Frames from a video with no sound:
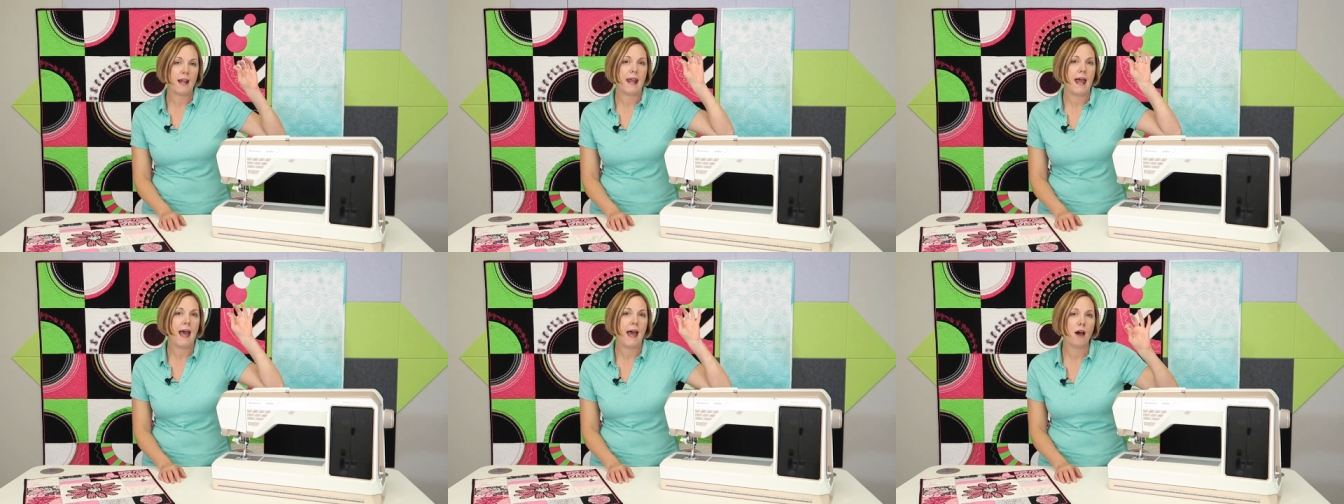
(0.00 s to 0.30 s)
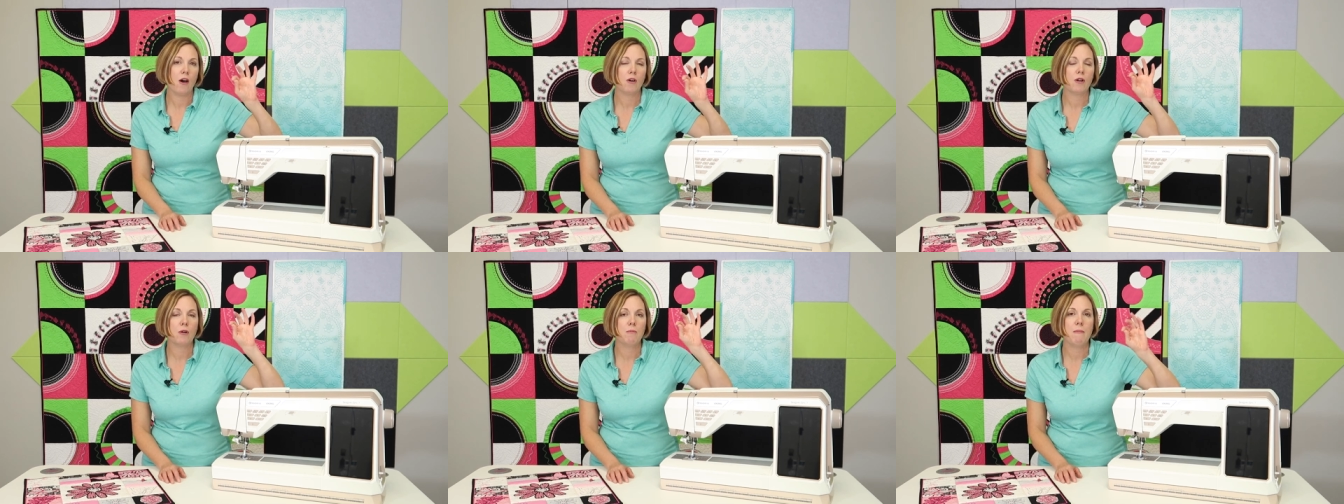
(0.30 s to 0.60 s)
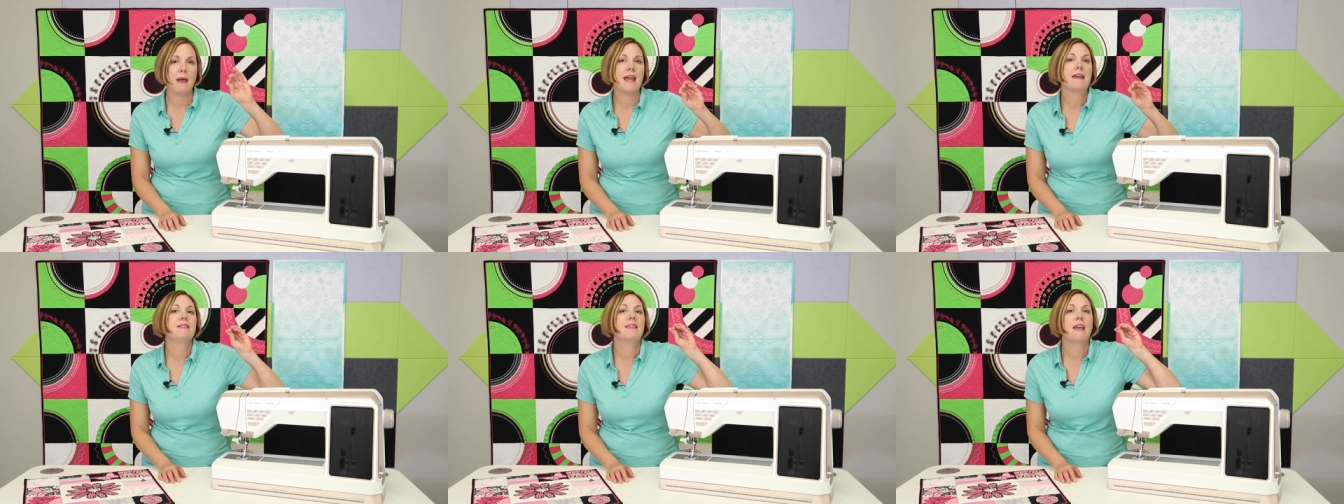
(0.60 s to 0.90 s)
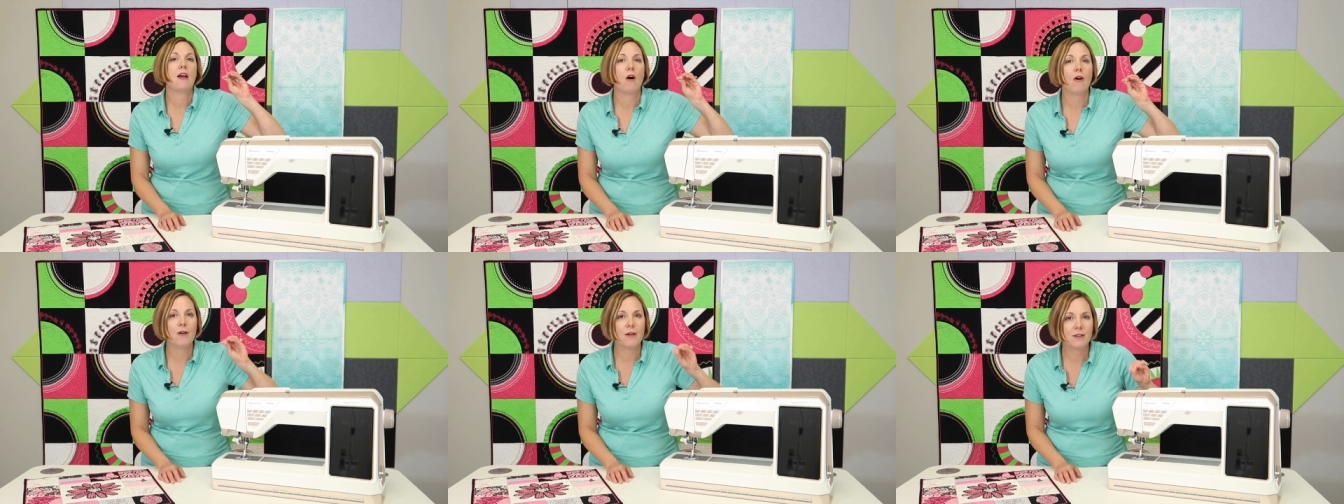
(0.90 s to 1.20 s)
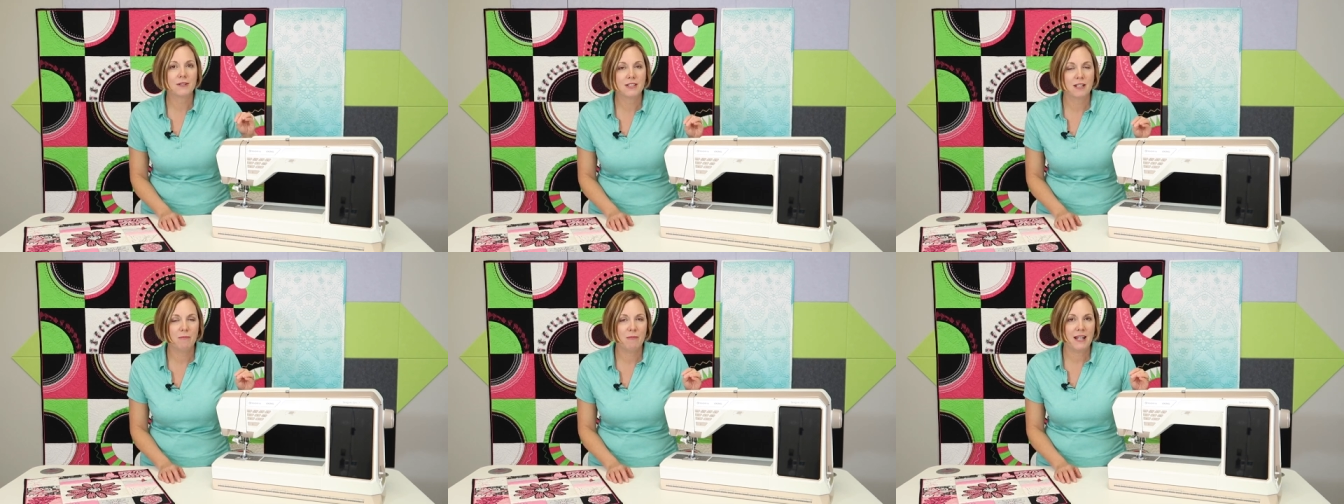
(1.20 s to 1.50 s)
on how to make the
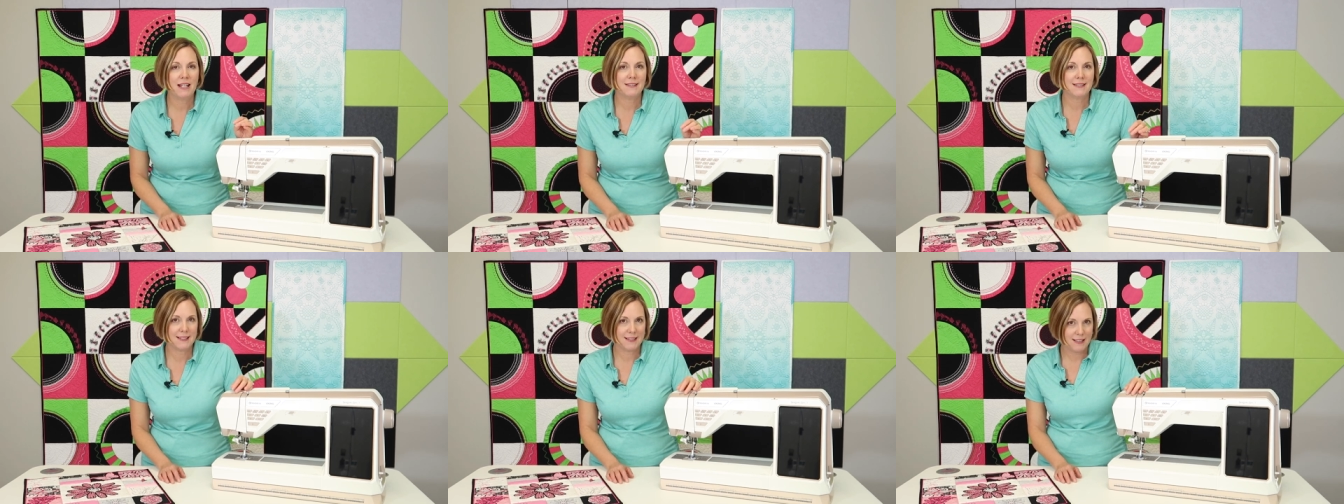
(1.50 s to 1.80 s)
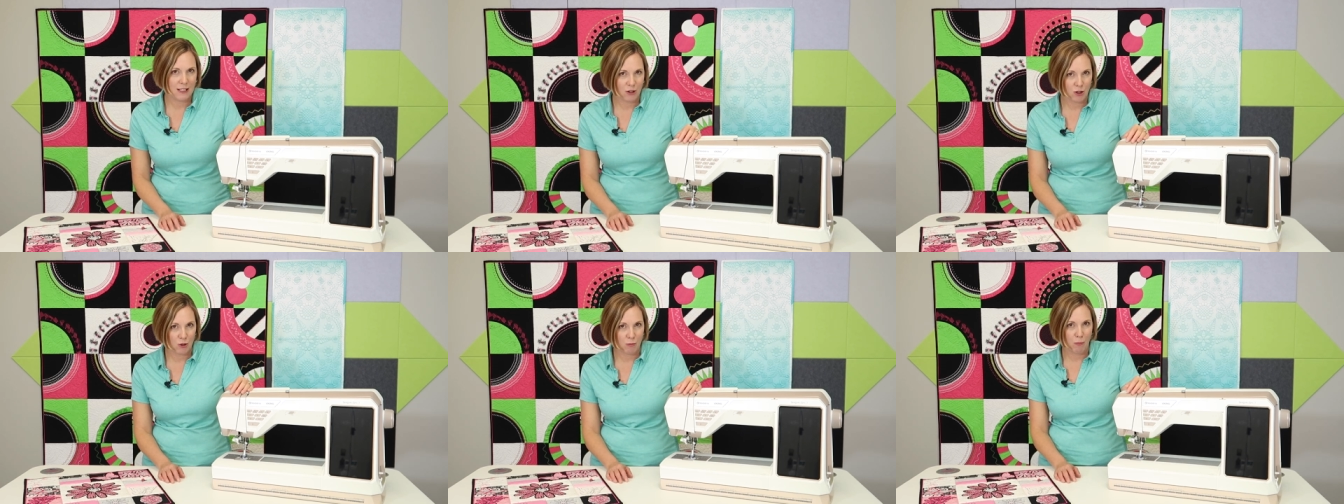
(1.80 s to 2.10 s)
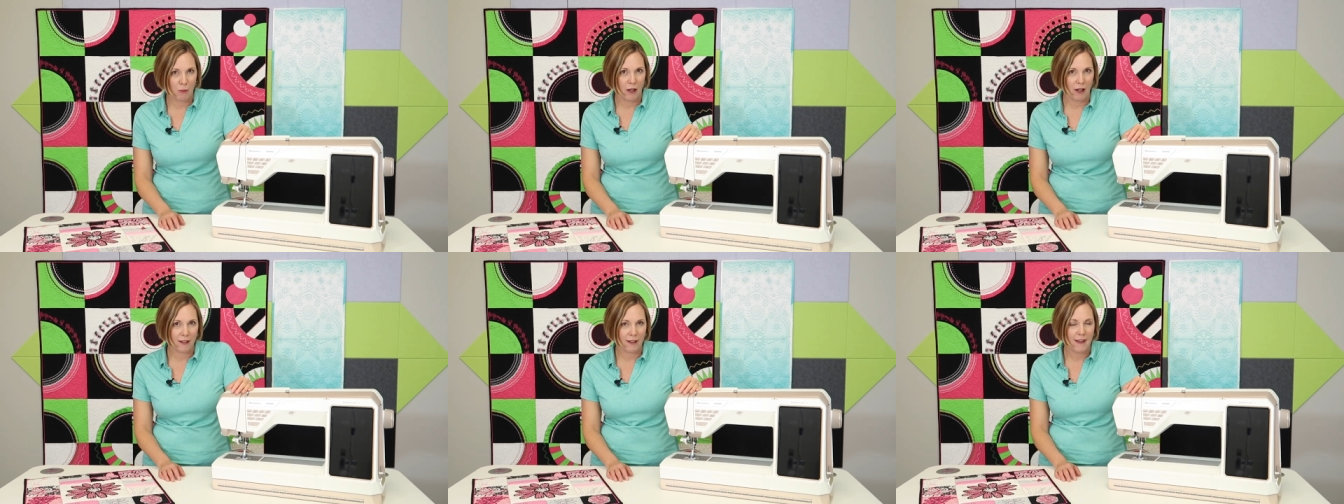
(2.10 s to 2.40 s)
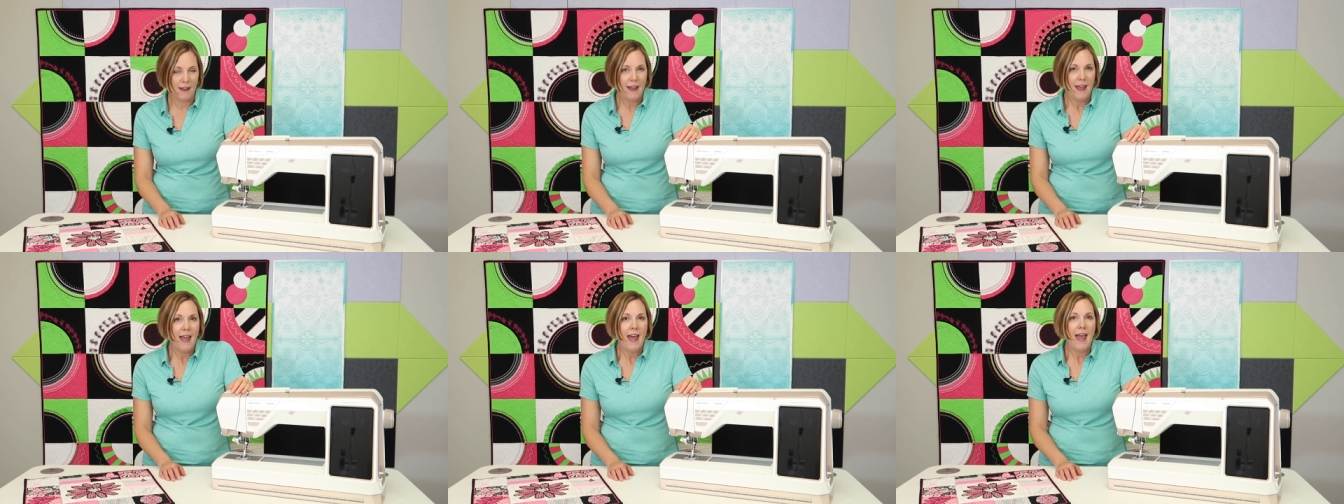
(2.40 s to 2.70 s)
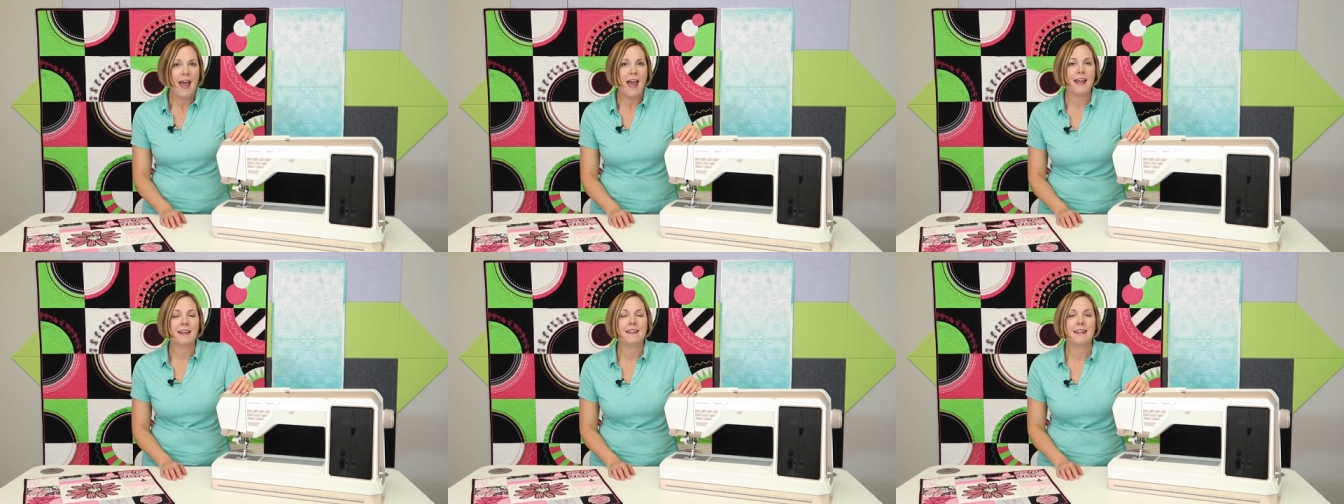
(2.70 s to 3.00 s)
ultimate stitch book
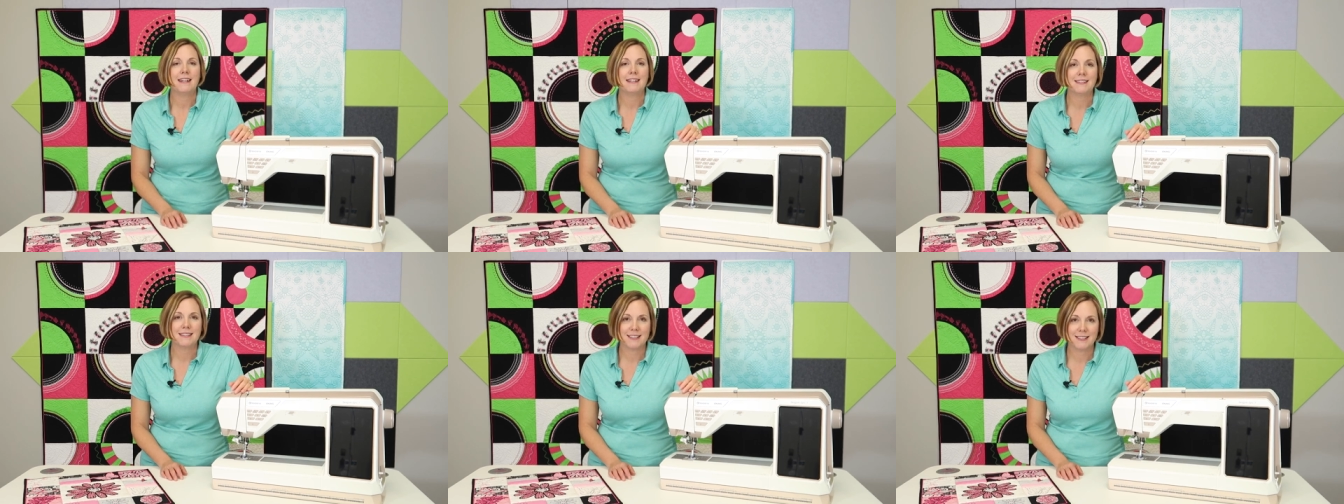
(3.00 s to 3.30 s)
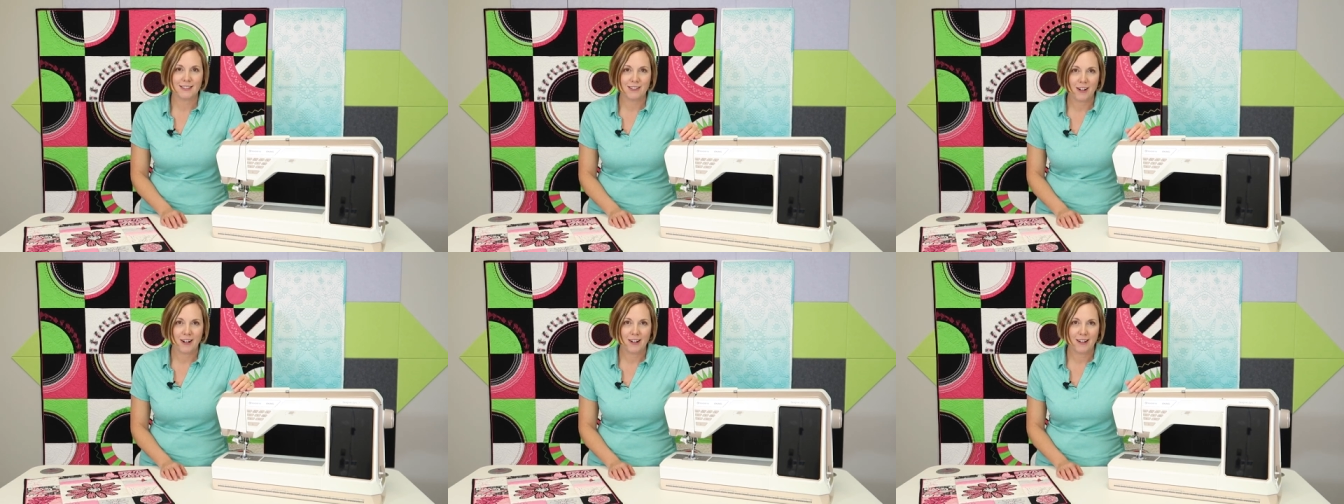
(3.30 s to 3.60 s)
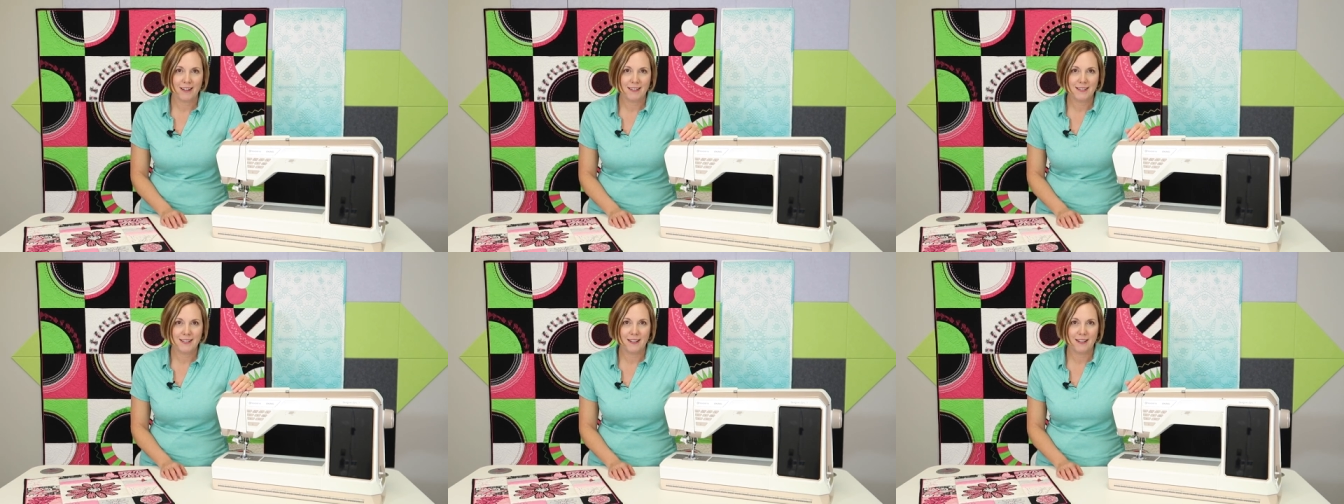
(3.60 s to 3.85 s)
and get started